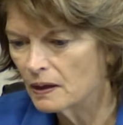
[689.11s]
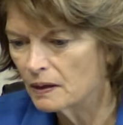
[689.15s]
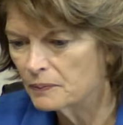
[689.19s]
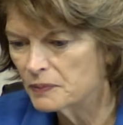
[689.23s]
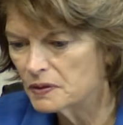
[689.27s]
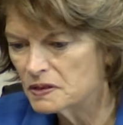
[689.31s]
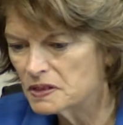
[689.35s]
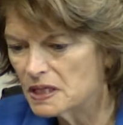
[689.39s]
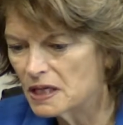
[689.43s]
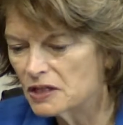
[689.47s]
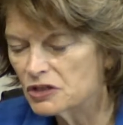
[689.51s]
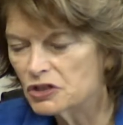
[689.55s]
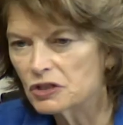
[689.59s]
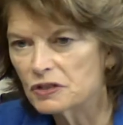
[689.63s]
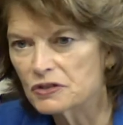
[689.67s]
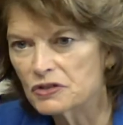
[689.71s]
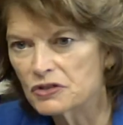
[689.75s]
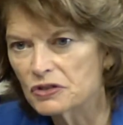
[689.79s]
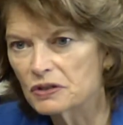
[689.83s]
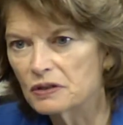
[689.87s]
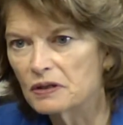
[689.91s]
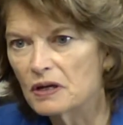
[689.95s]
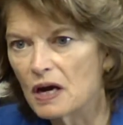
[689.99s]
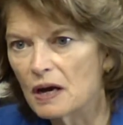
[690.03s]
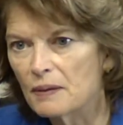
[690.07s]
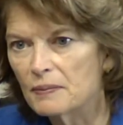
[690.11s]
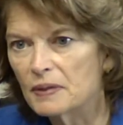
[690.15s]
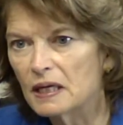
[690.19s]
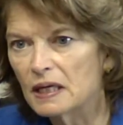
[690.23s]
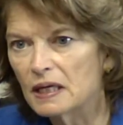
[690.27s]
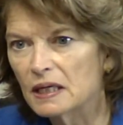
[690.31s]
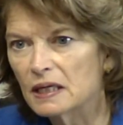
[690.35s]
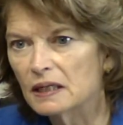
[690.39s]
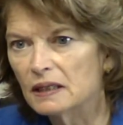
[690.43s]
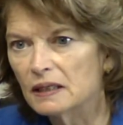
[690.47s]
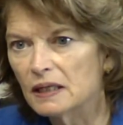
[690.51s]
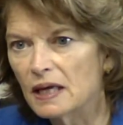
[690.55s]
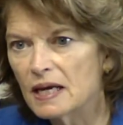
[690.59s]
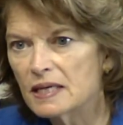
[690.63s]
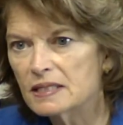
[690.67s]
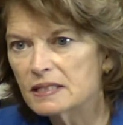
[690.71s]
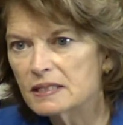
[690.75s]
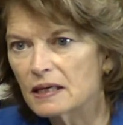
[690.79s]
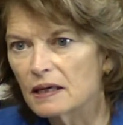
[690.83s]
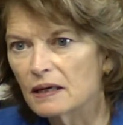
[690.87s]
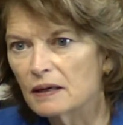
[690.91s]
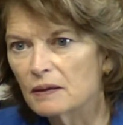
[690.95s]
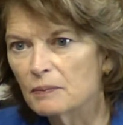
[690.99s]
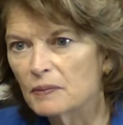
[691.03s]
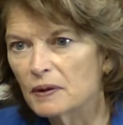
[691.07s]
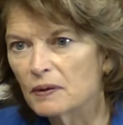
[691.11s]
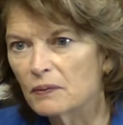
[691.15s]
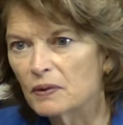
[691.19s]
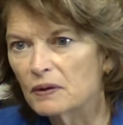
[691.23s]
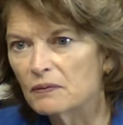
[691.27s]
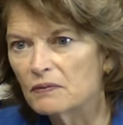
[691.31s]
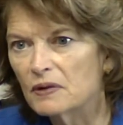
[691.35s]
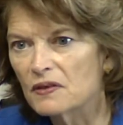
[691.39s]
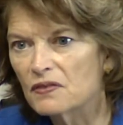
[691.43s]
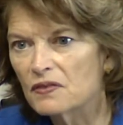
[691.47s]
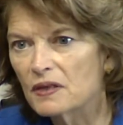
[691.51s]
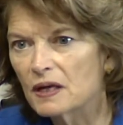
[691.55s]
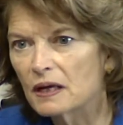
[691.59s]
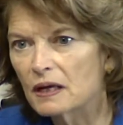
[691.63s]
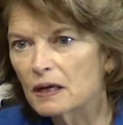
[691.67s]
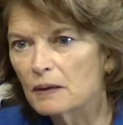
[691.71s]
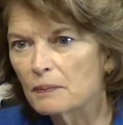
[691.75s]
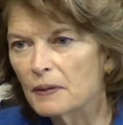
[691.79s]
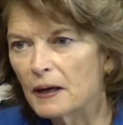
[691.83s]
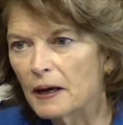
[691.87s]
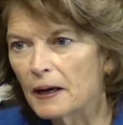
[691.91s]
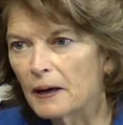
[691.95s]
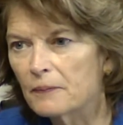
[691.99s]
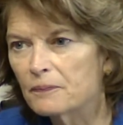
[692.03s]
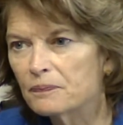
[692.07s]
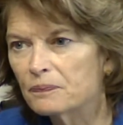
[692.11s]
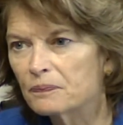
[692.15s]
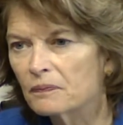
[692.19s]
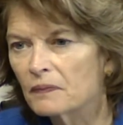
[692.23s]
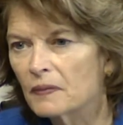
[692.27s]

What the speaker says: potential tsunami in Alaska, but when we think about